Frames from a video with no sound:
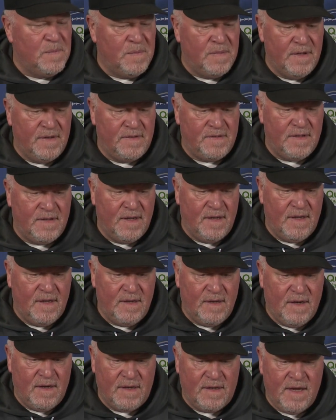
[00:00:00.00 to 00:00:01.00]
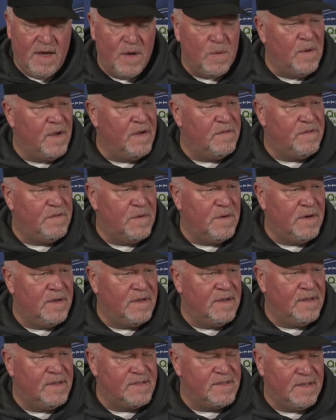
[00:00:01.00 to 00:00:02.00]
But I can't wait for it.
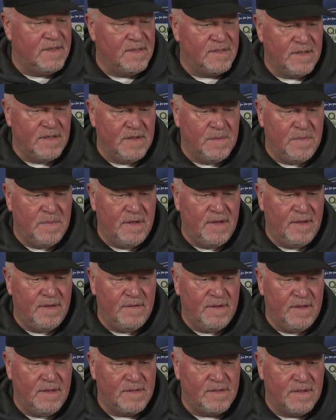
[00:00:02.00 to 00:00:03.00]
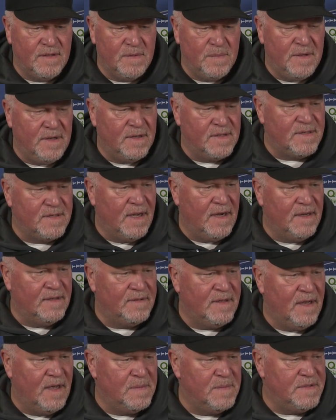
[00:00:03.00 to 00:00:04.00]
It's going to be exciting
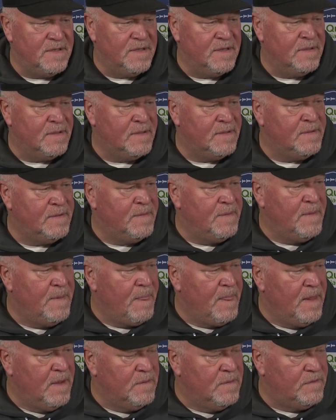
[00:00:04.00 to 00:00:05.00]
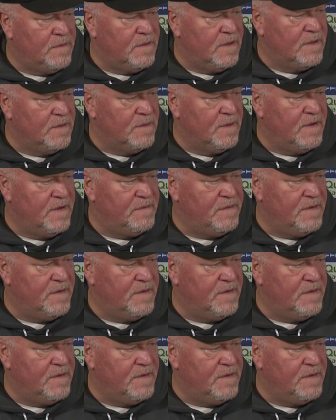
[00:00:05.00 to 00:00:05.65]
times here for our great